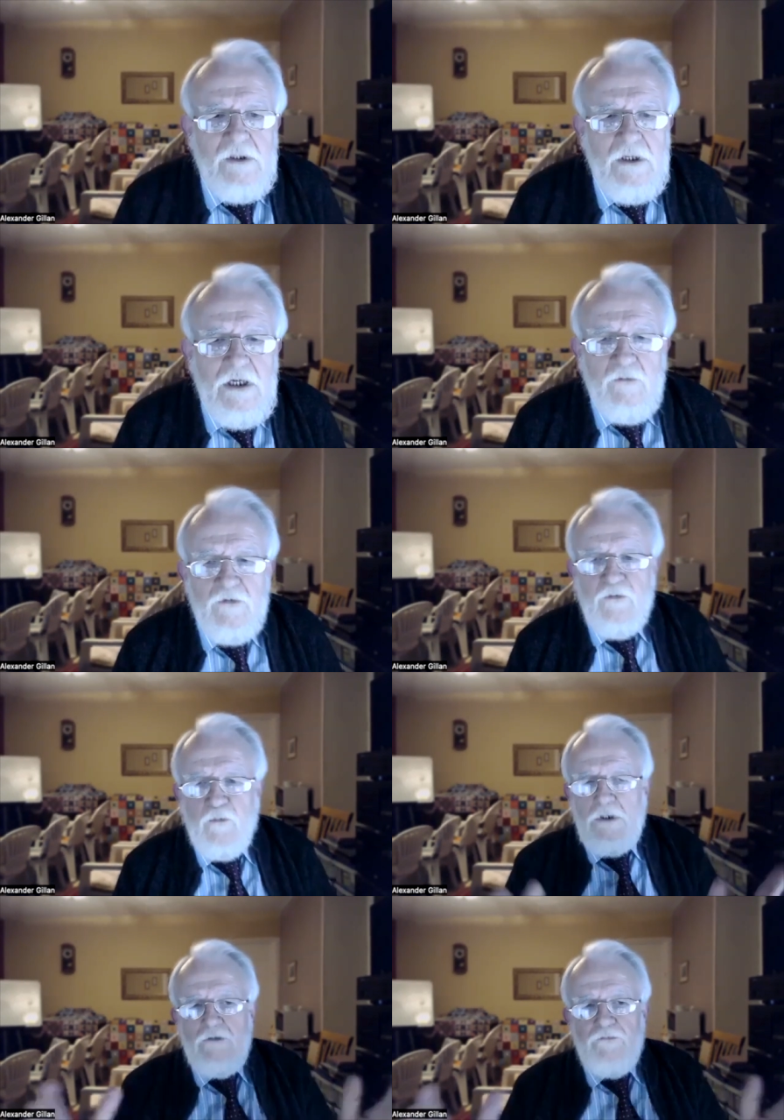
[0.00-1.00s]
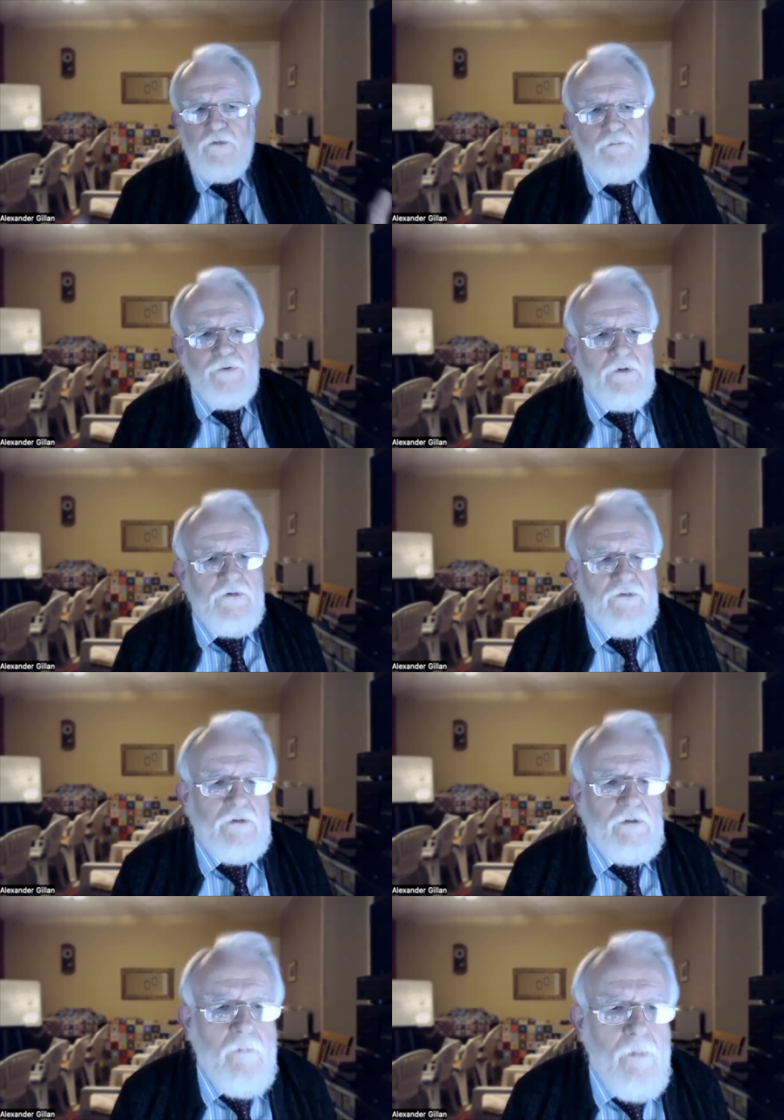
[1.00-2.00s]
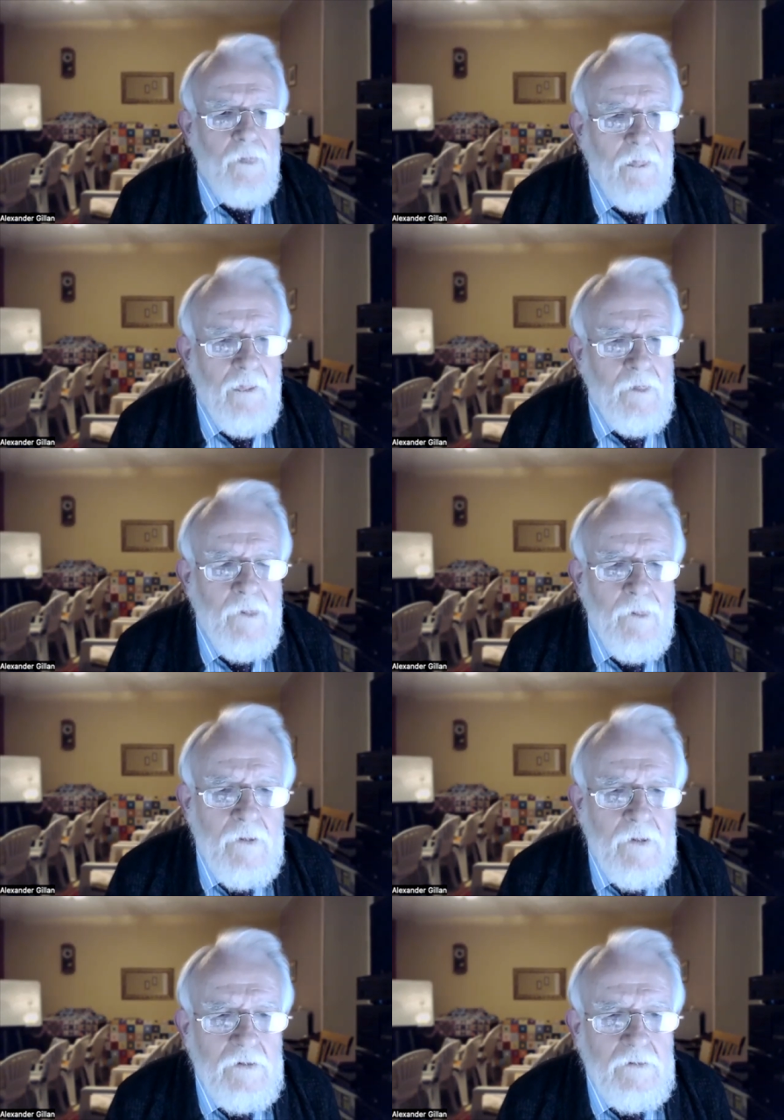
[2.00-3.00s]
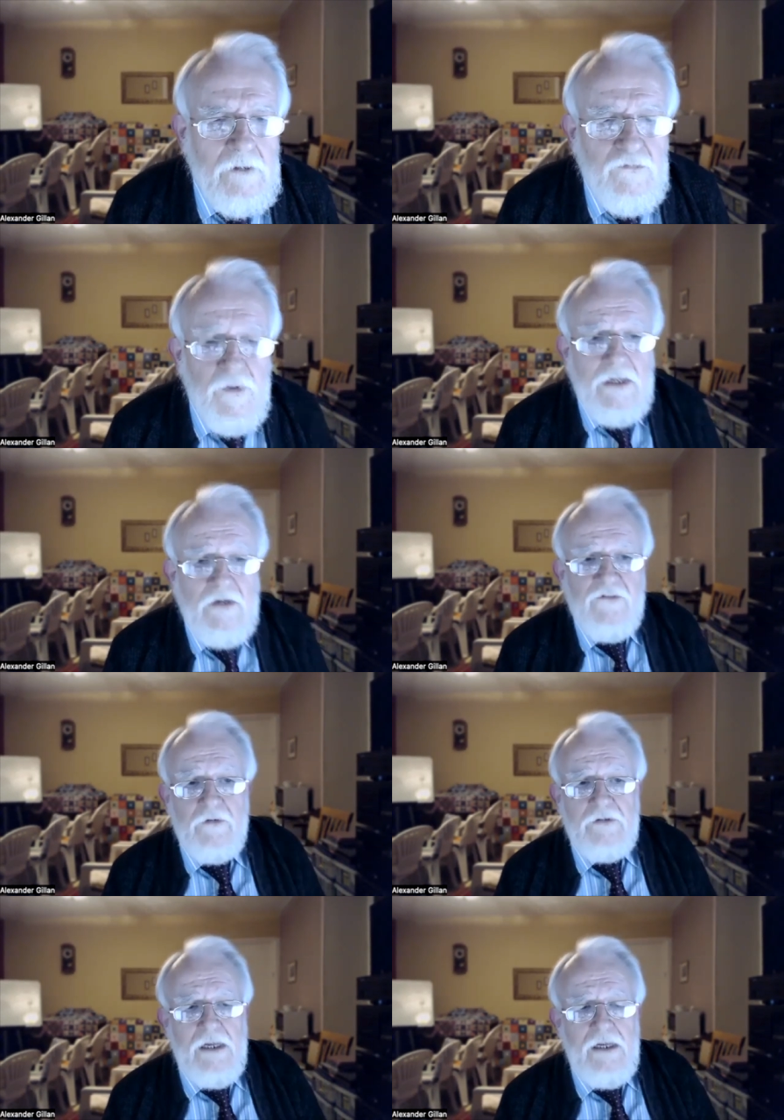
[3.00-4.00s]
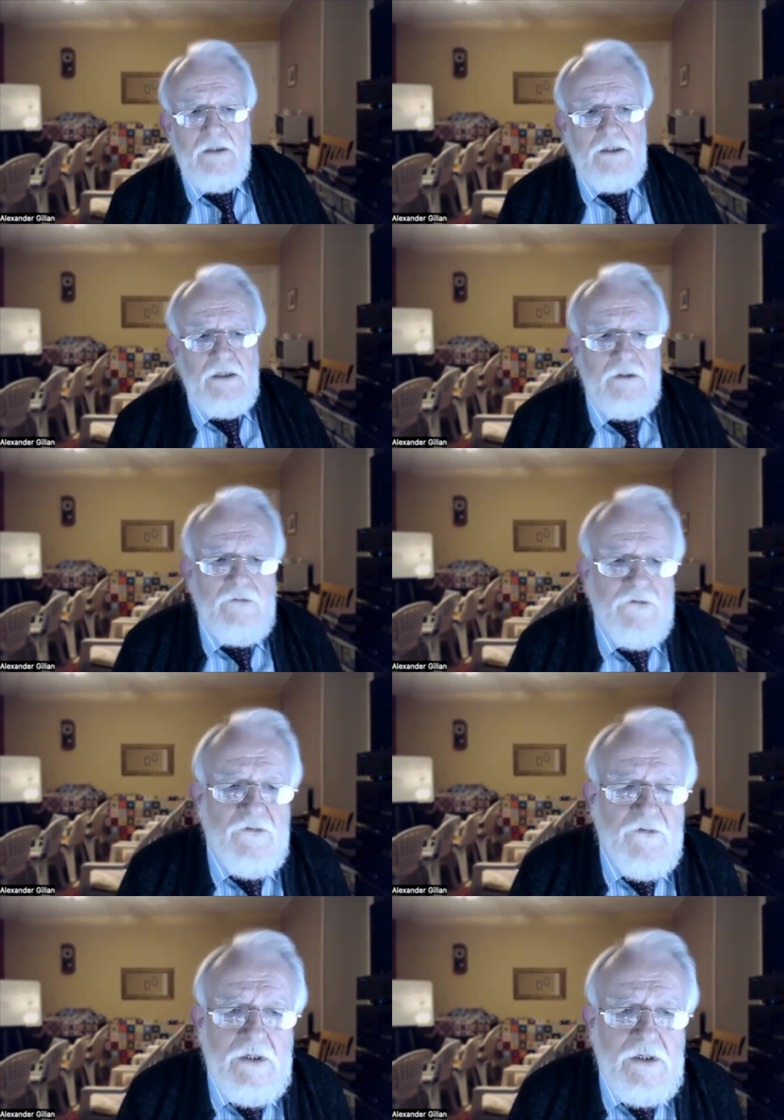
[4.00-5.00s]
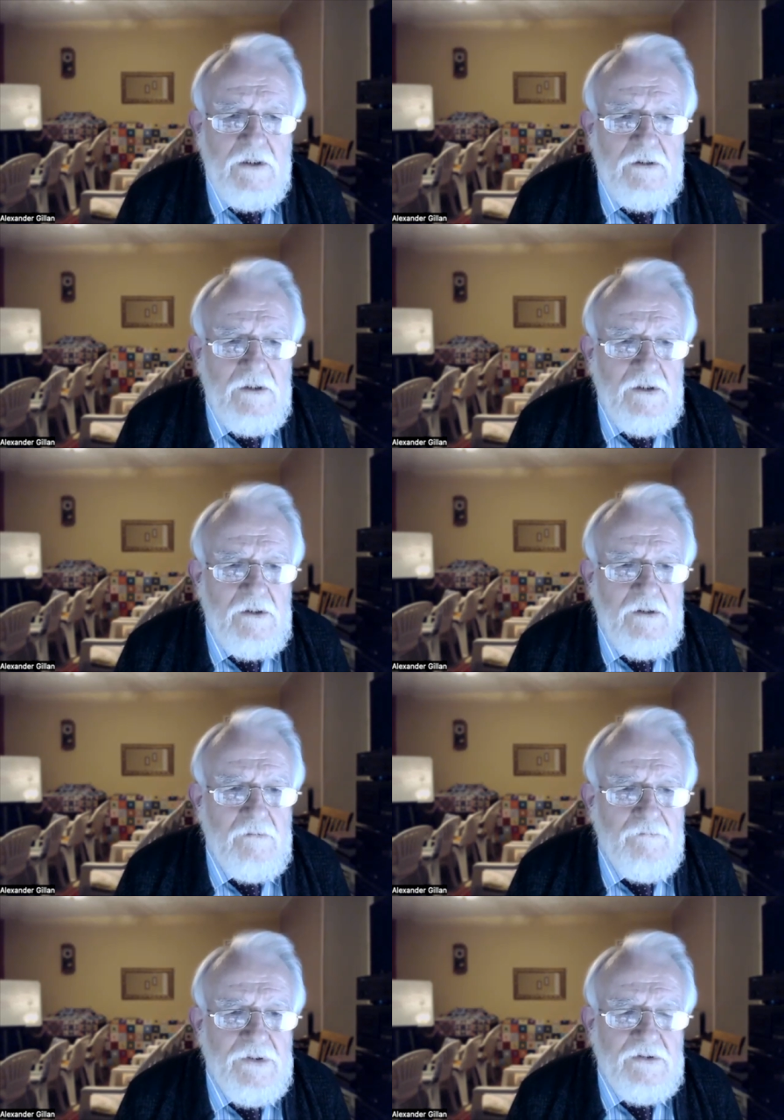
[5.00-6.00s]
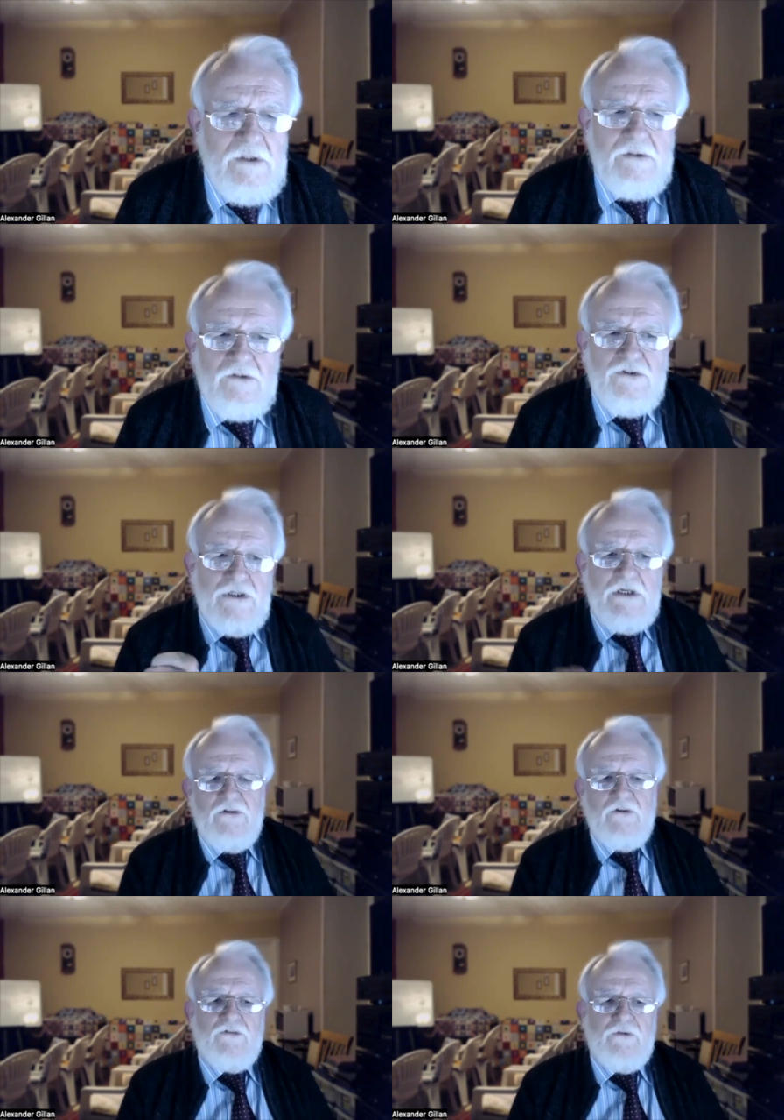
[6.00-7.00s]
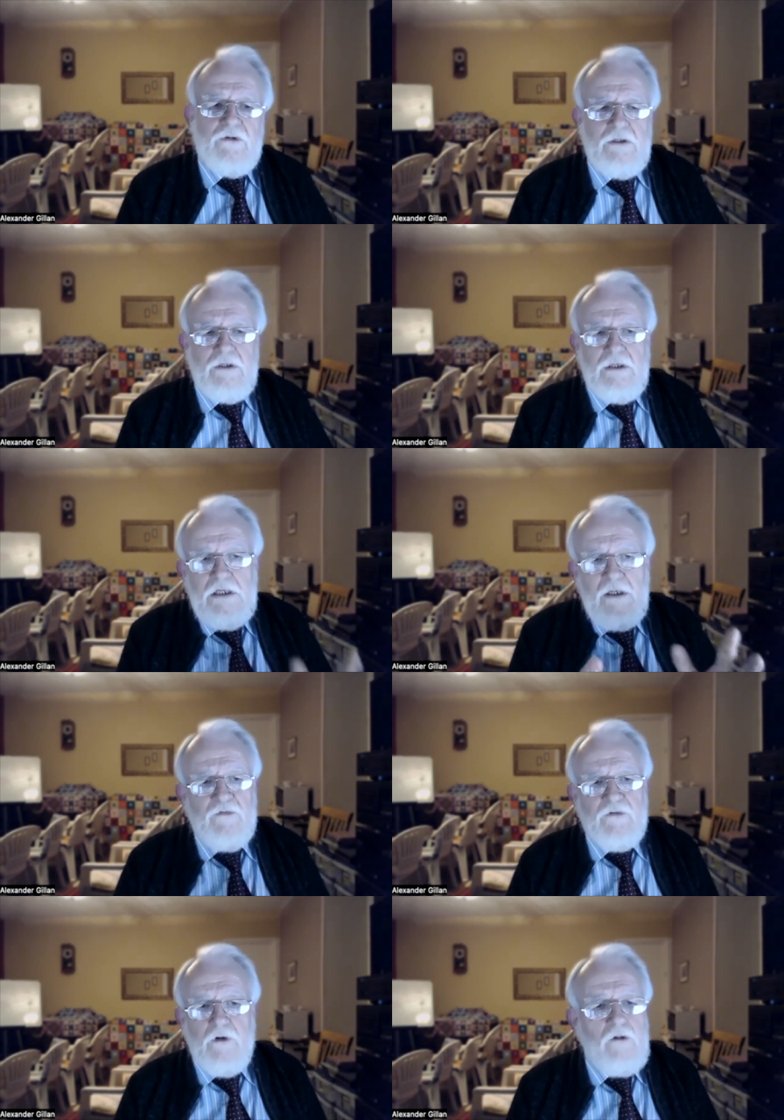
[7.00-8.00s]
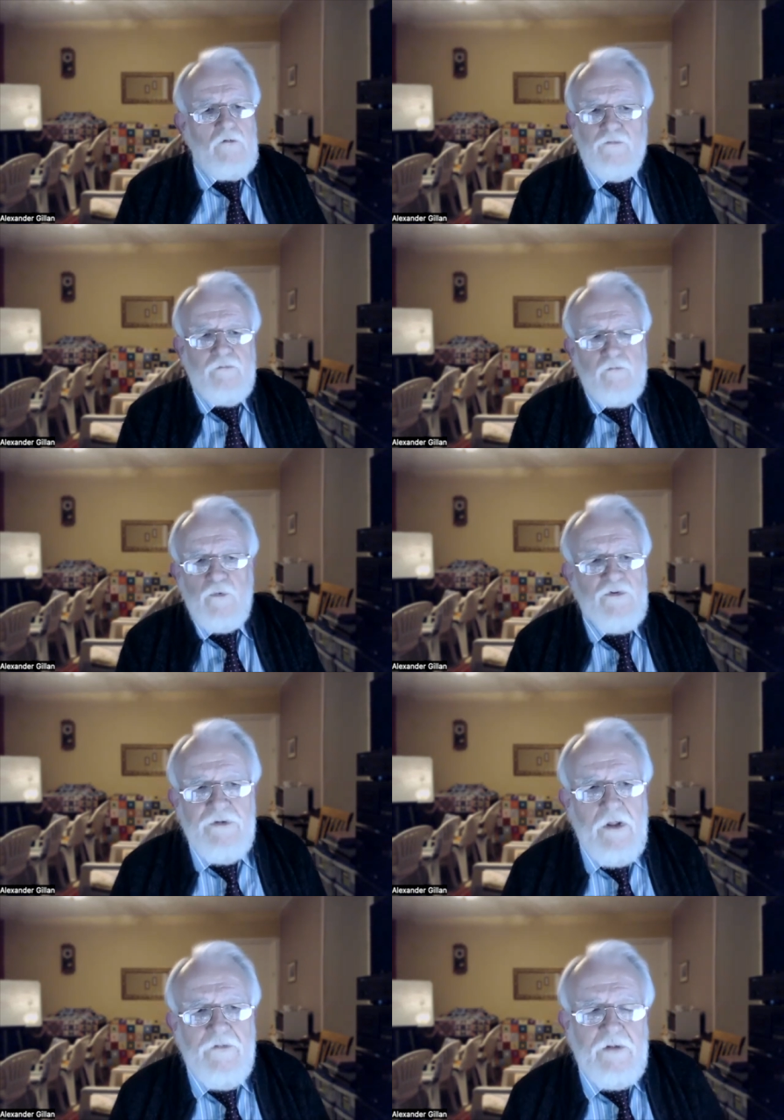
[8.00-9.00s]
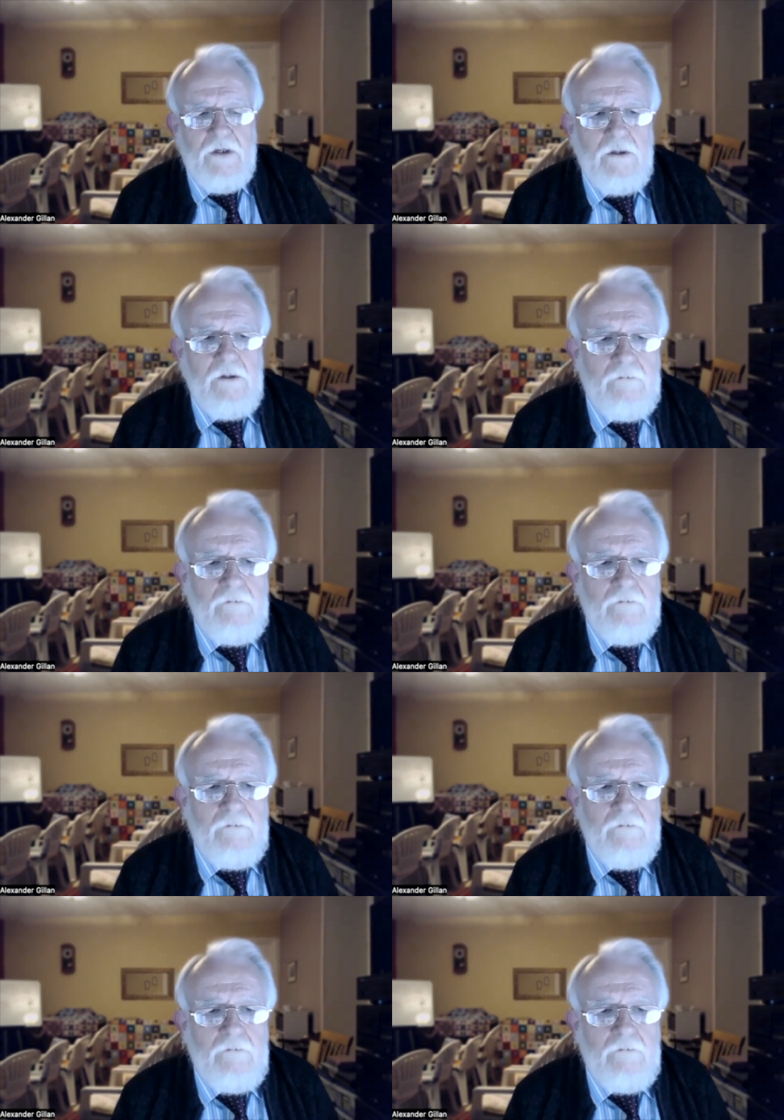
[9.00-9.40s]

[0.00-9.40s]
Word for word: He was a wonderful person. He raised the dead, he healed the sick. But Jesus in himself was nothing.